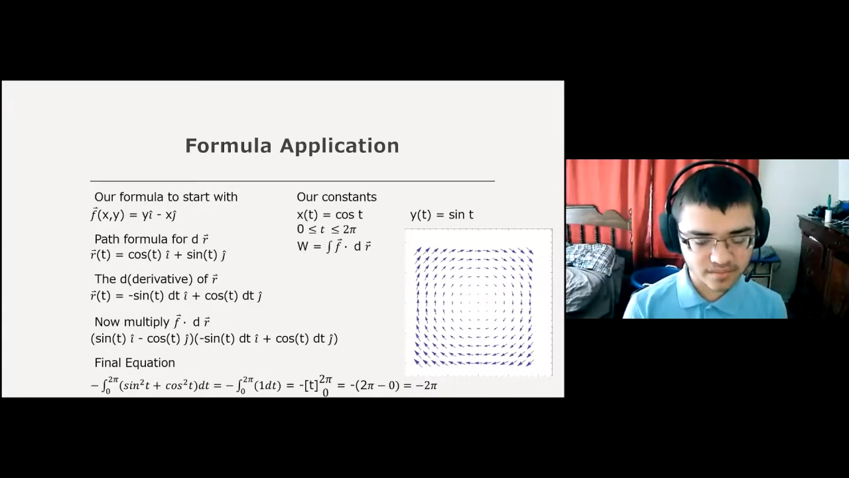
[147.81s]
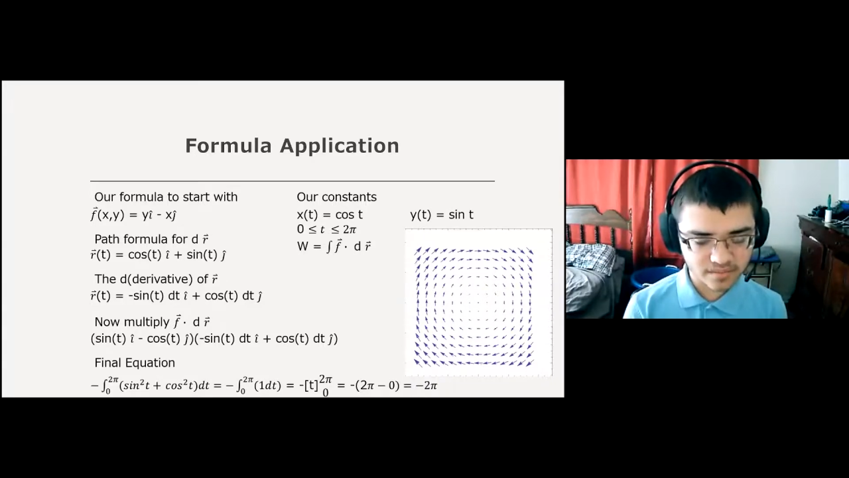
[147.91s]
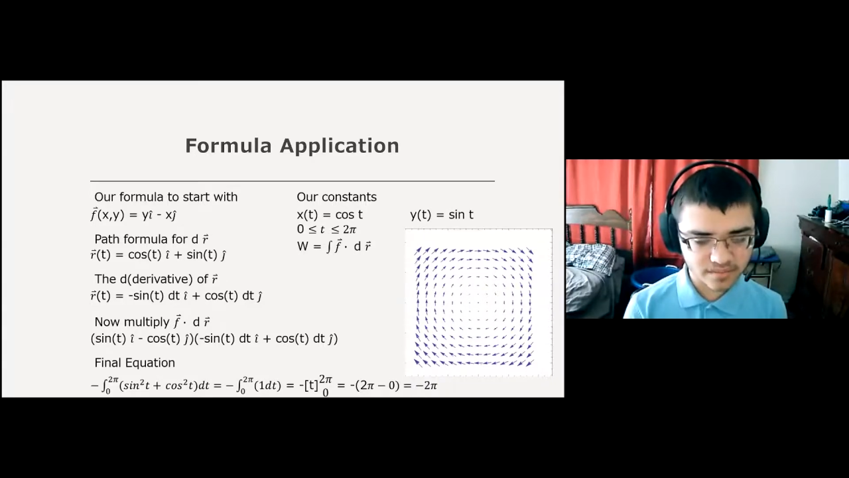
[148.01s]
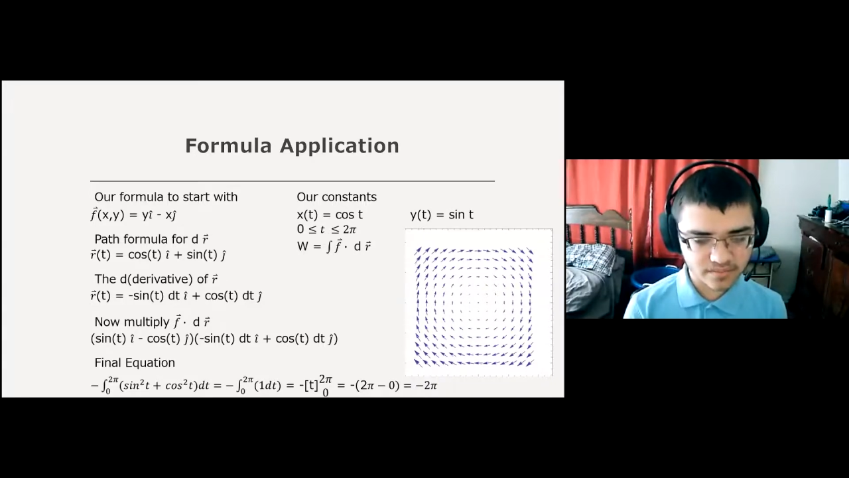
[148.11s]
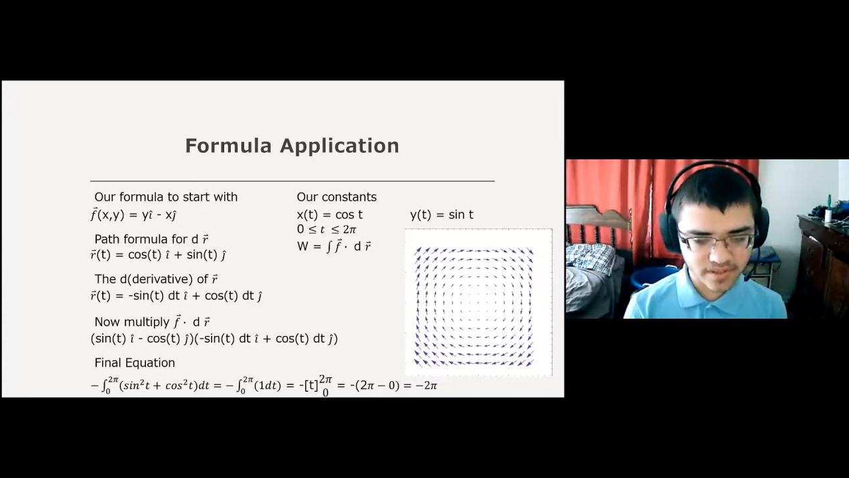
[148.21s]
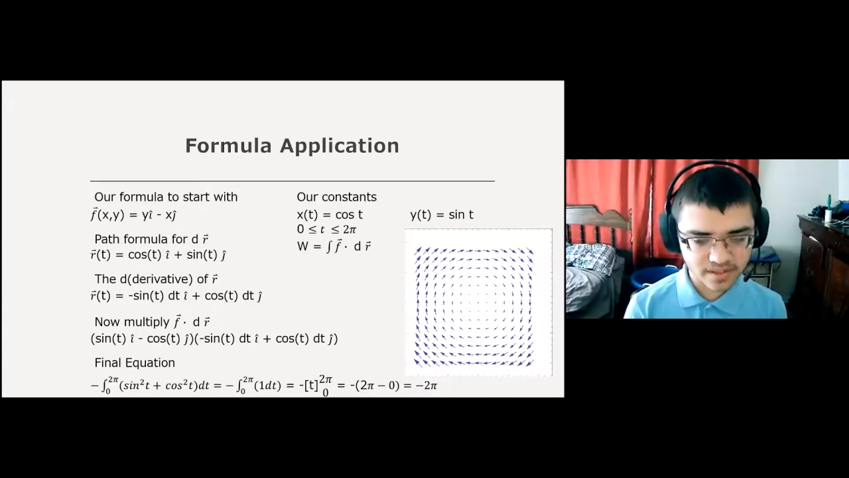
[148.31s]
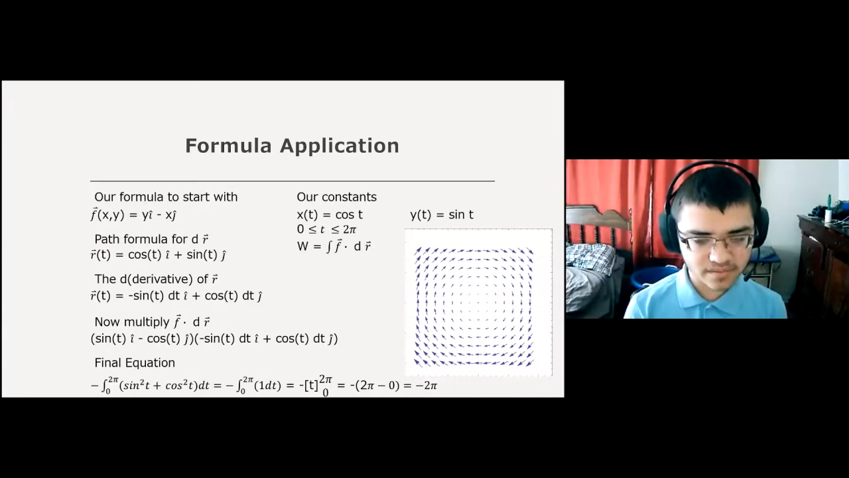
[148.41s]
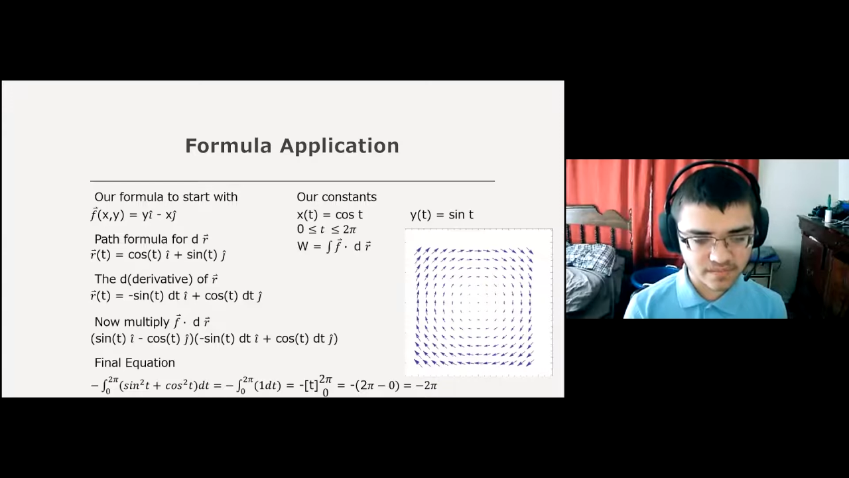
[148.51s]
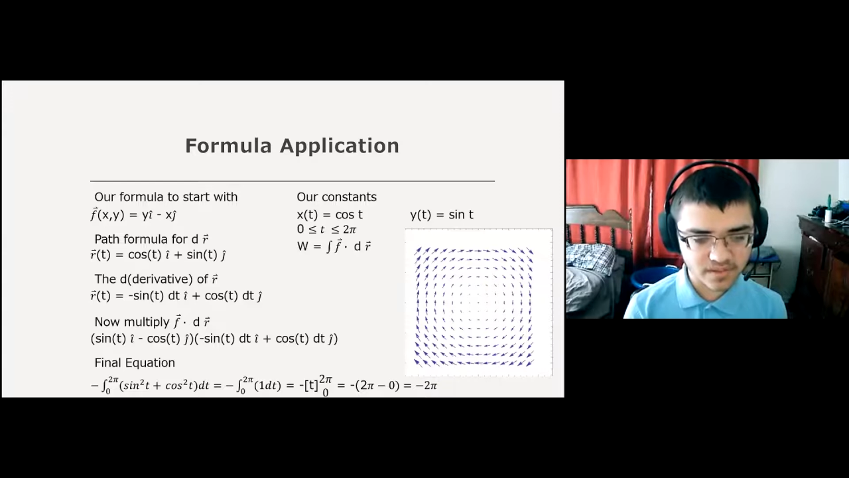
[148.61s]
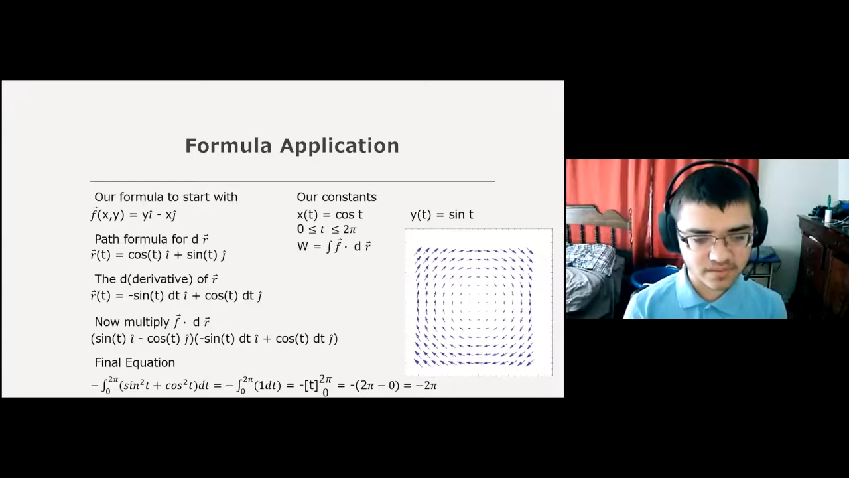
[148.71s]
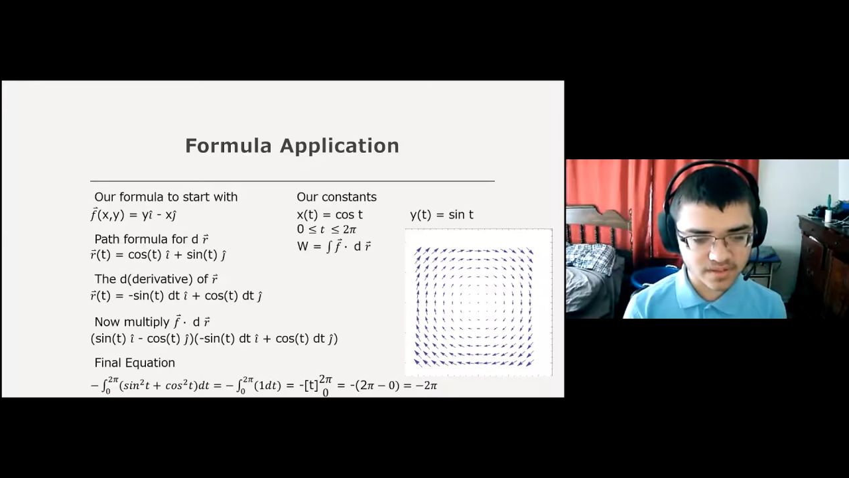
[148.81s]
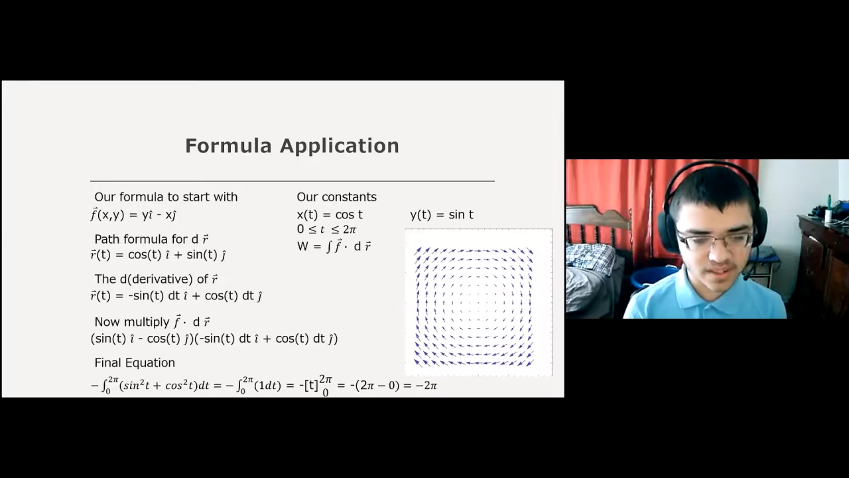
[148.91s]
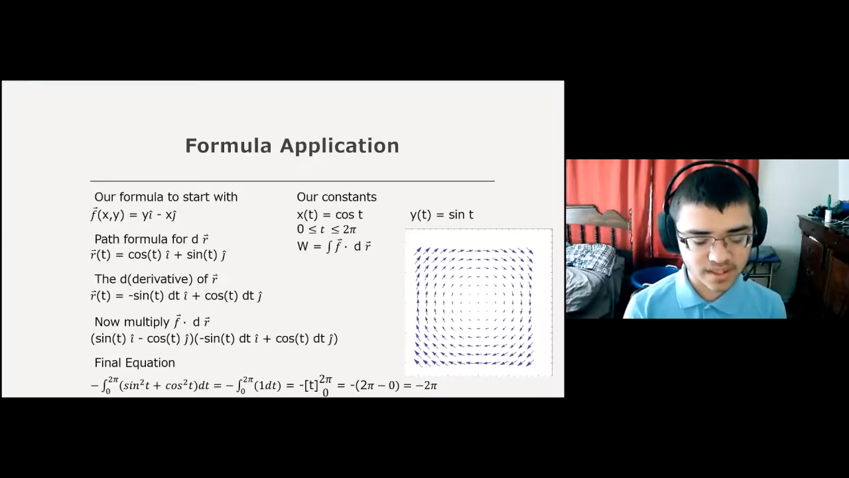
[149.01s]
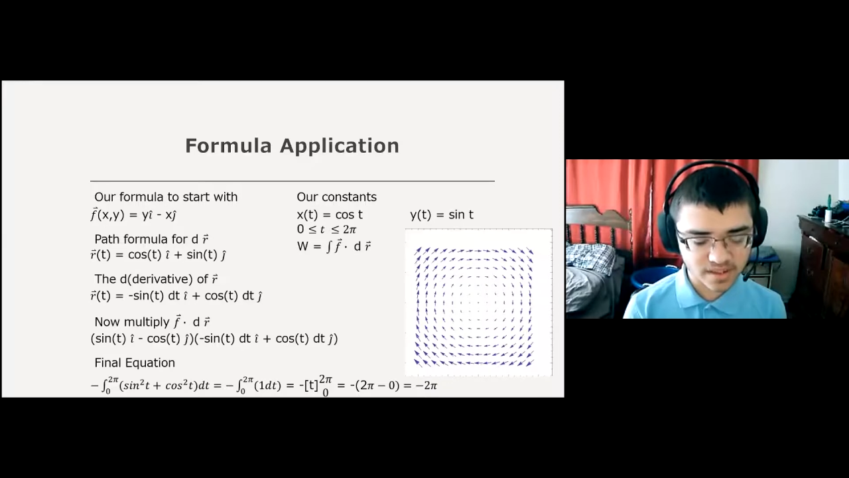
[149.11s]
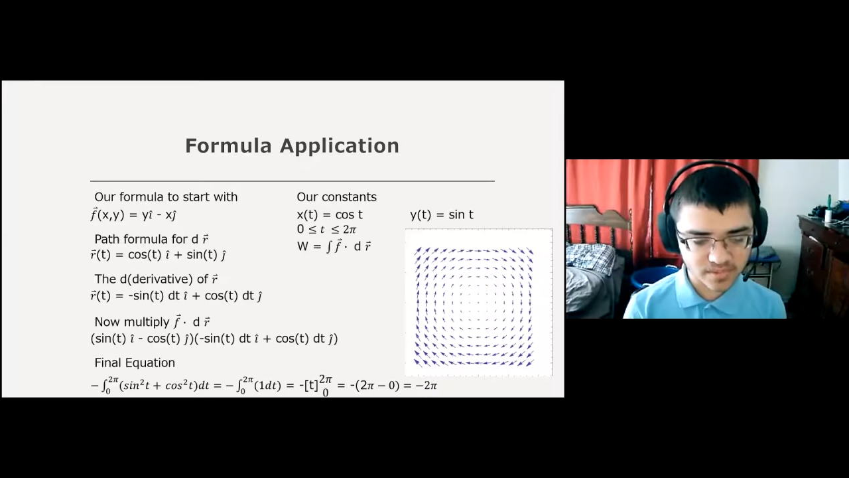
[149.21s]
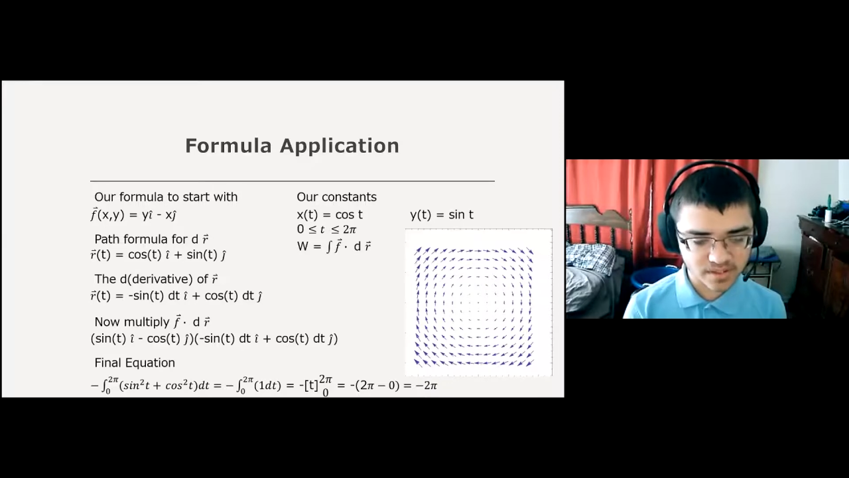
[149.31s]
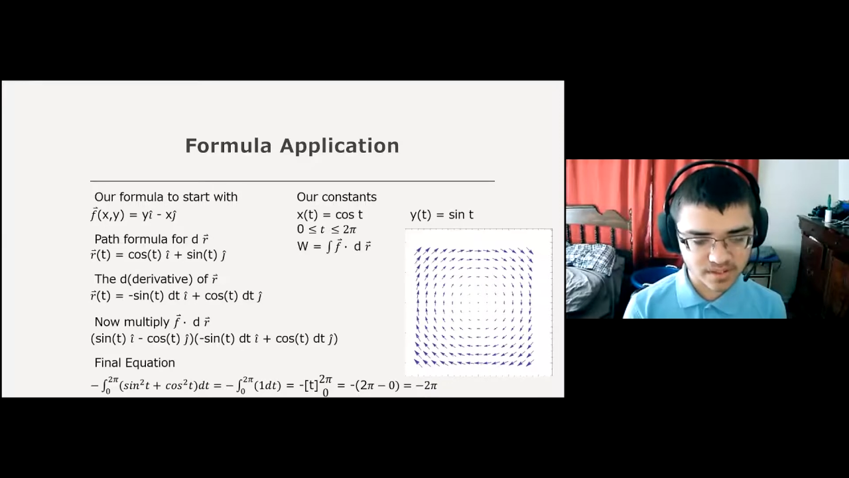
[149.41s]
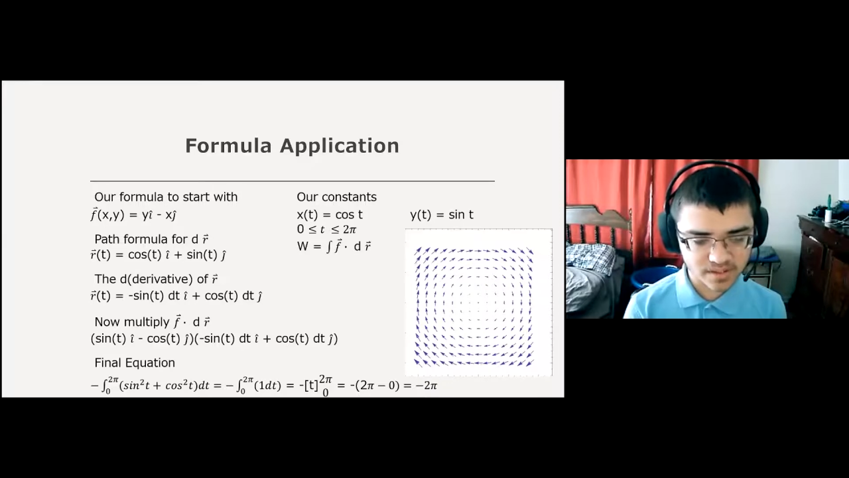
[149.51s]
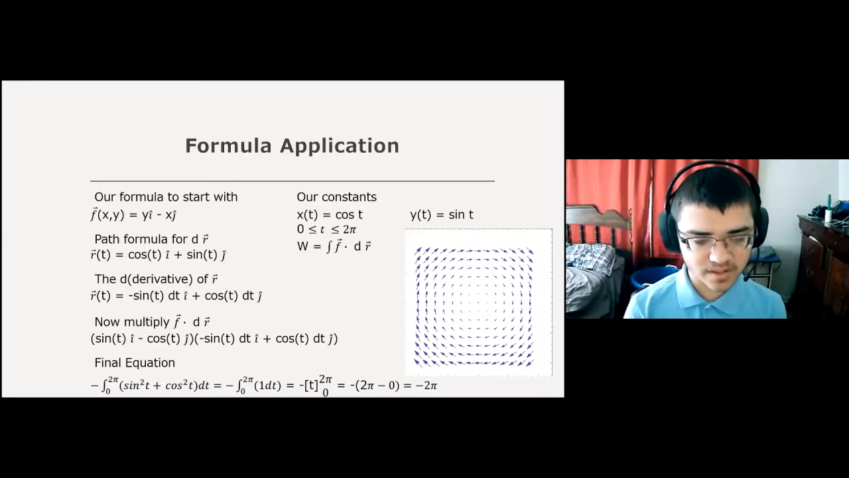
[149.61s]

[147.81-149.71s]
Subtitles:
vector field times